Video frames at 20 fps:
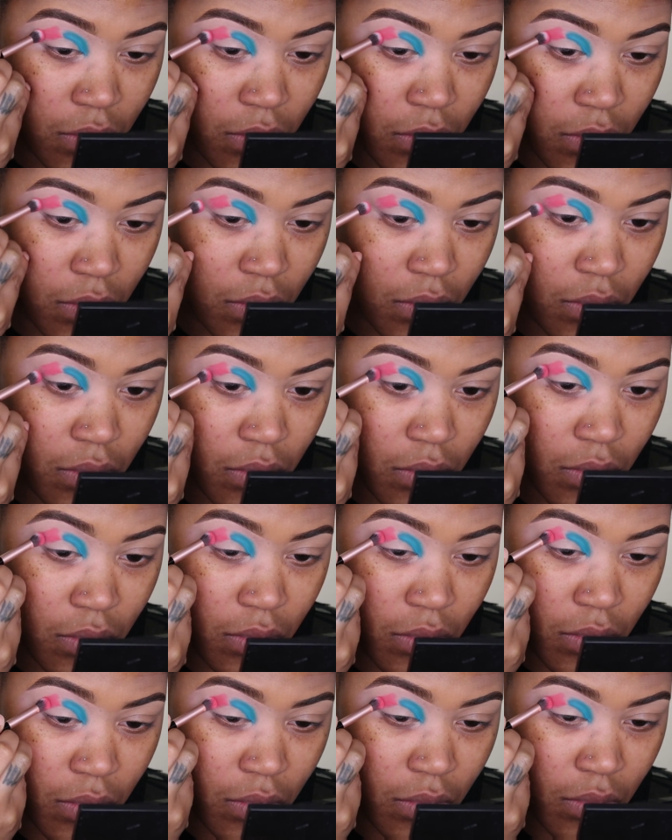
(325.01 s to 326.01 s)

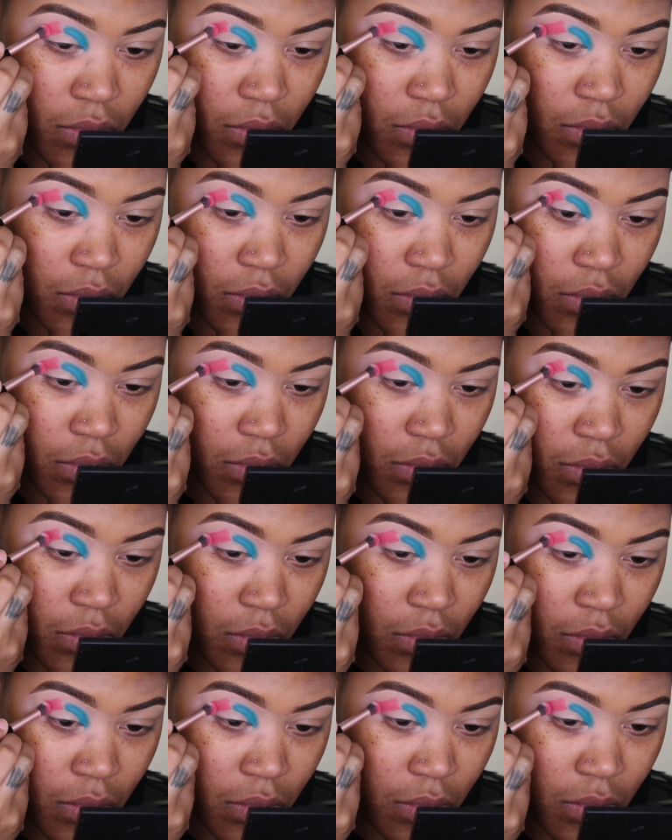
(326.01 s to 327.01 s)
Unsilence and pack that
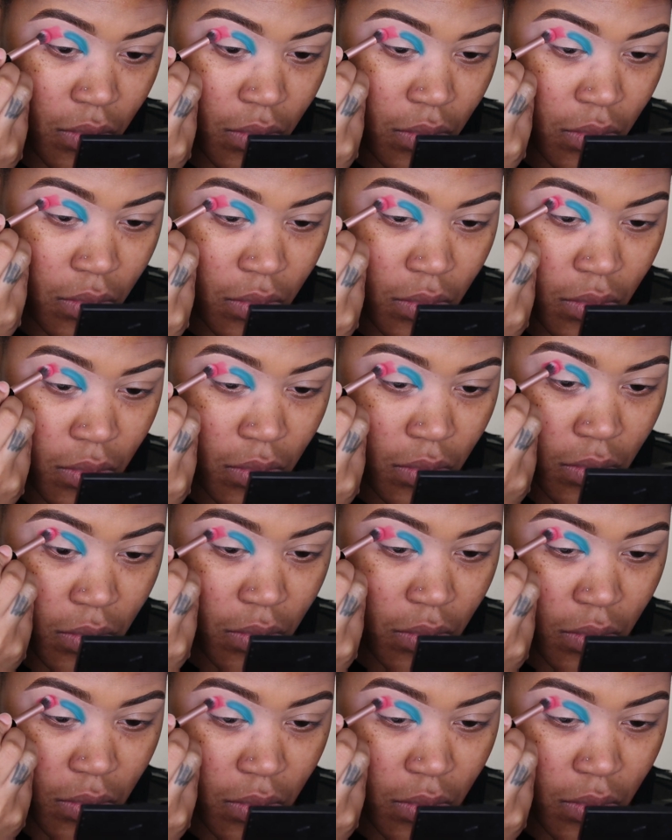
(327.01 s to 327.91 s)
onto the outer